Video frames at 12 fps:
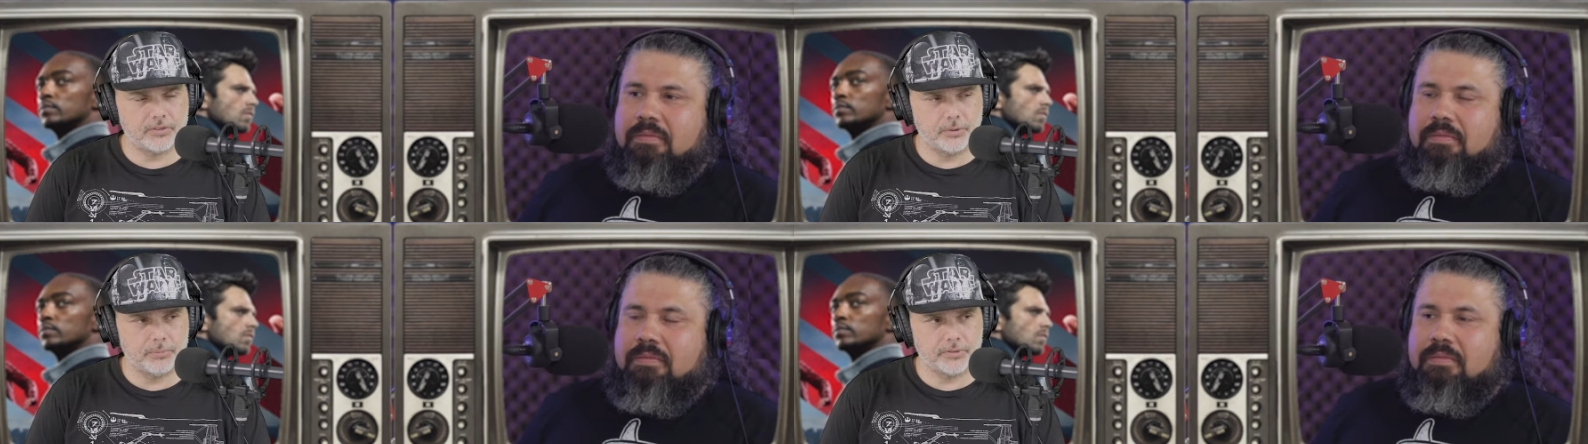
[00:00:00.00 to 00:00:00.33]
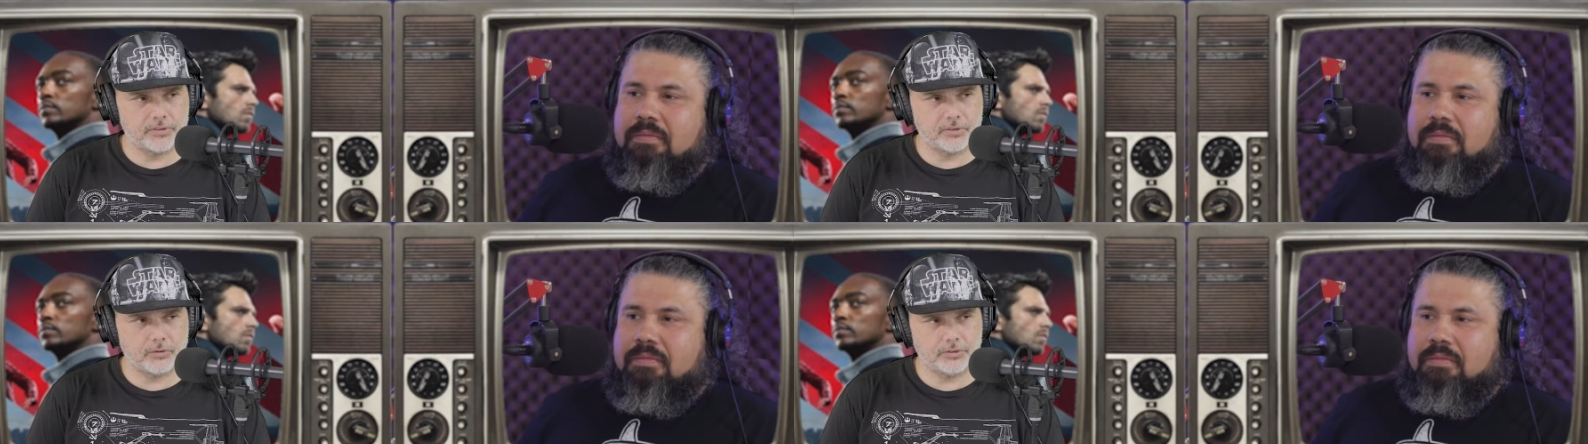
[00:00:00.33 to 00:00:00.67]

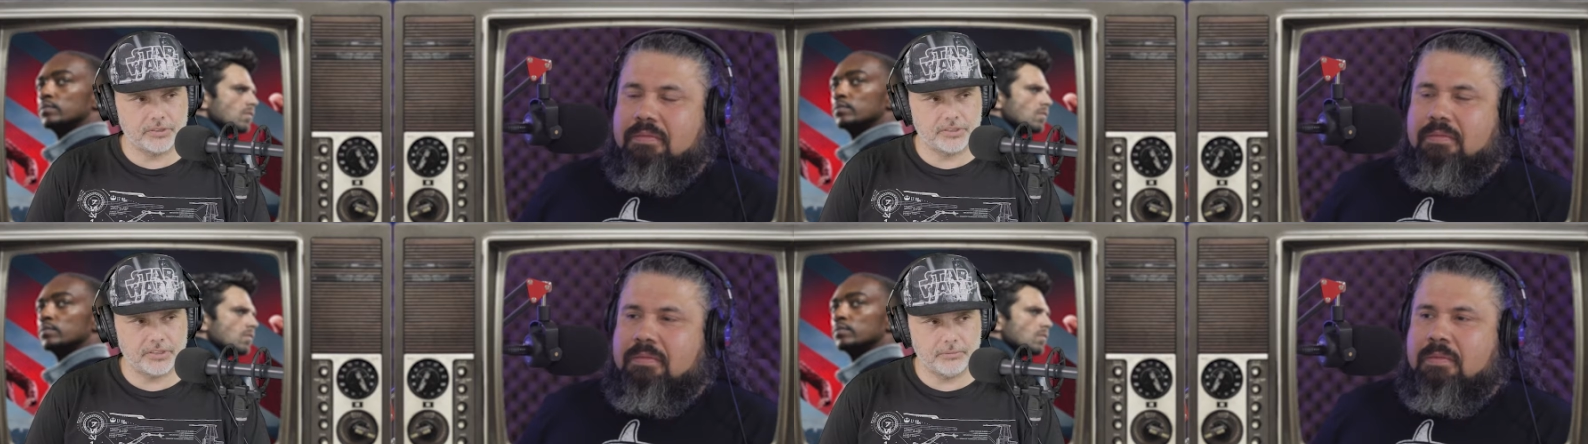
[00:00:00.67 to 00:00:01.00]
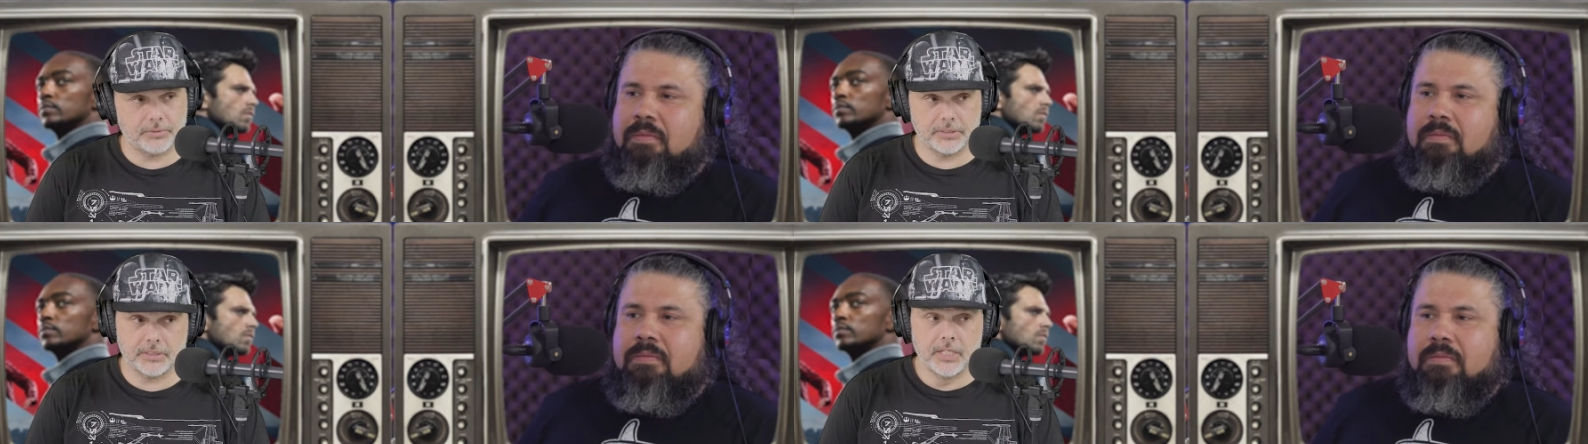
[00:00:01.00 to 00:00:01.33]
Speaker 1: super soldier
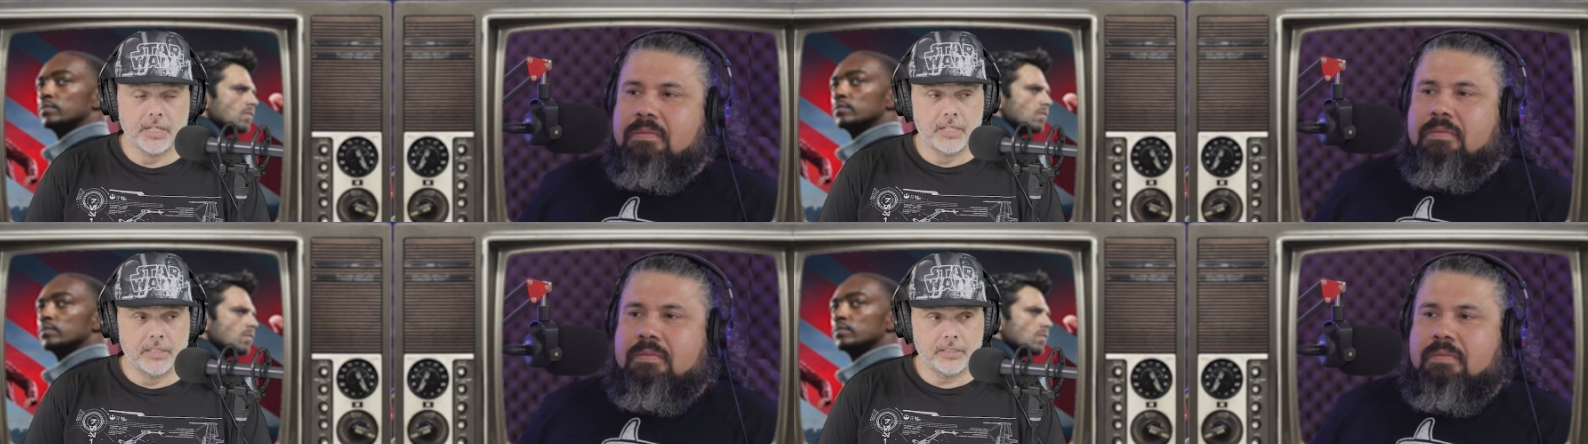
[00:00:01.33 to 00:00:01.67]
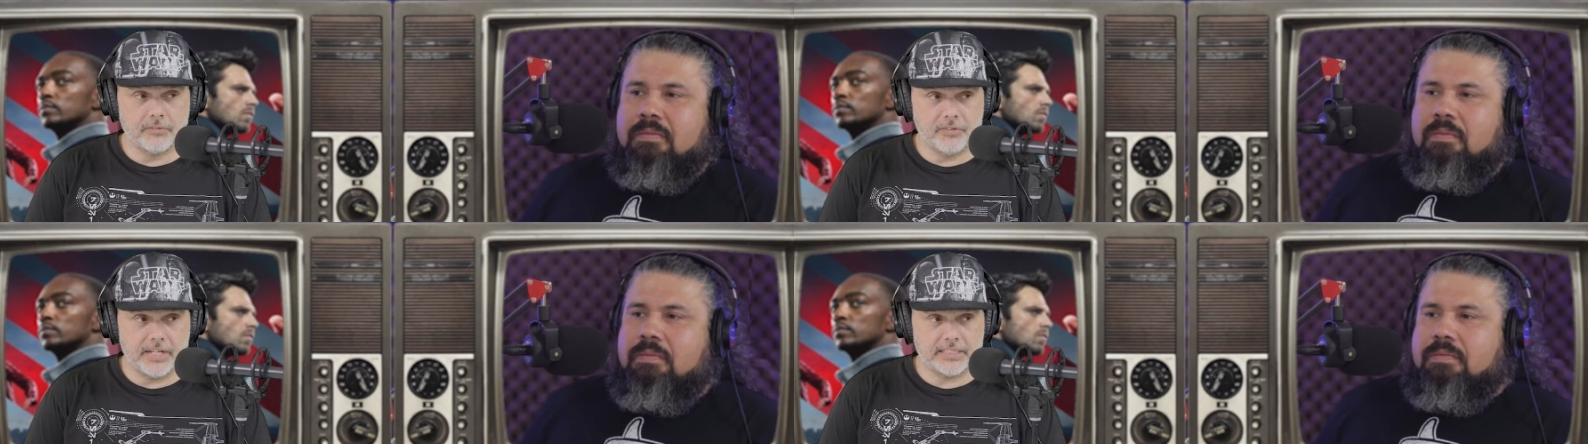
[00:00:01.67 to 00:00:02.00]
serum because
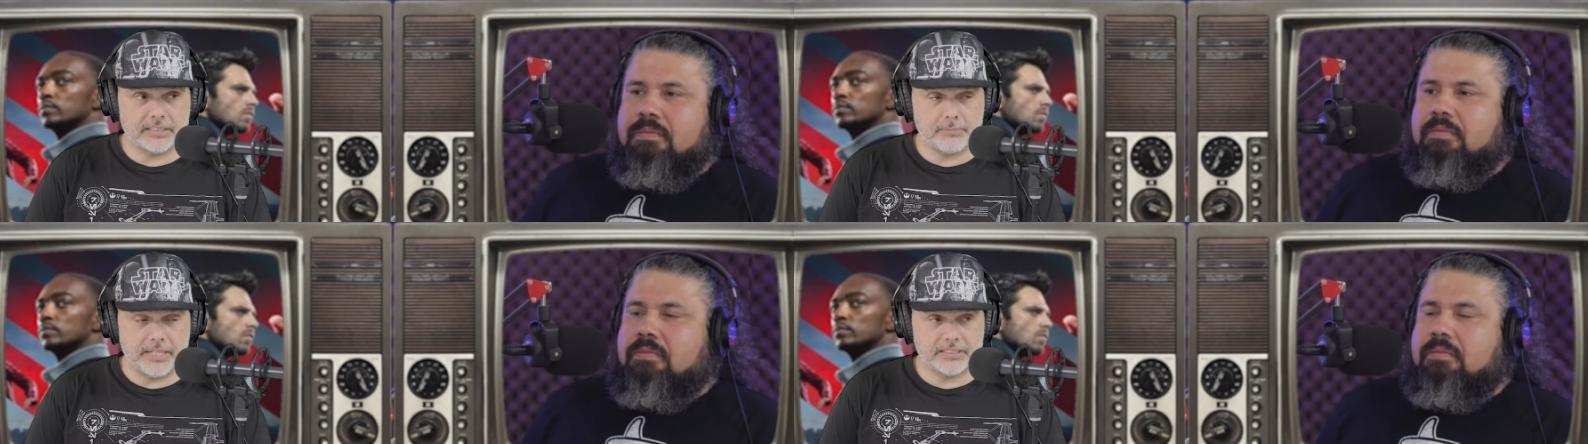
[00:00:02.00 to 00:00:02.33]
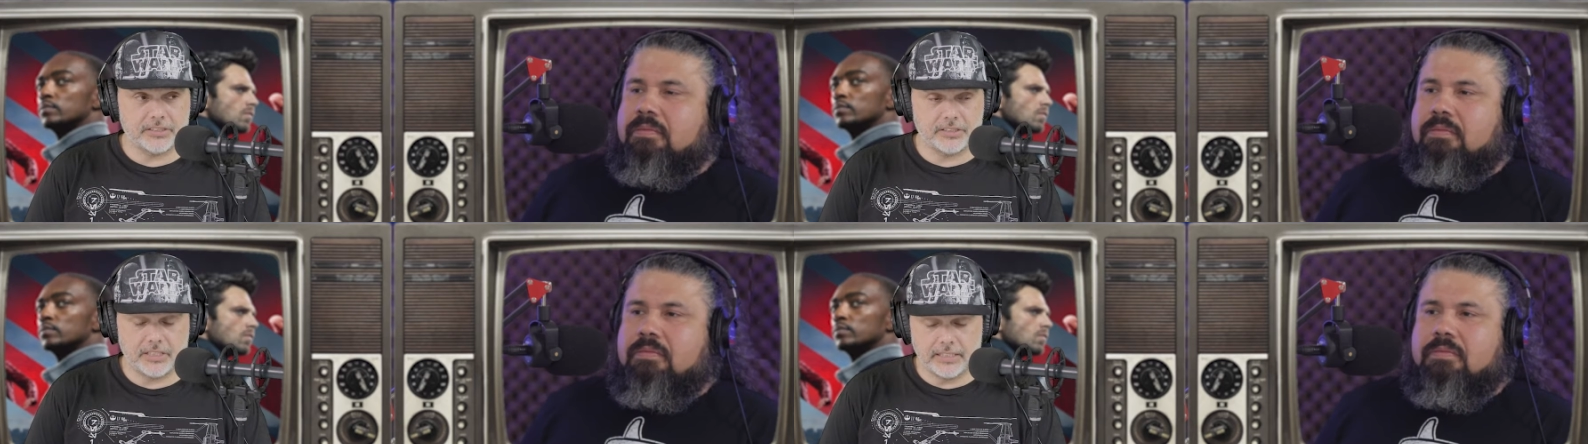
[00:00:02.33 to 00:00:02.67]
the flag smashers,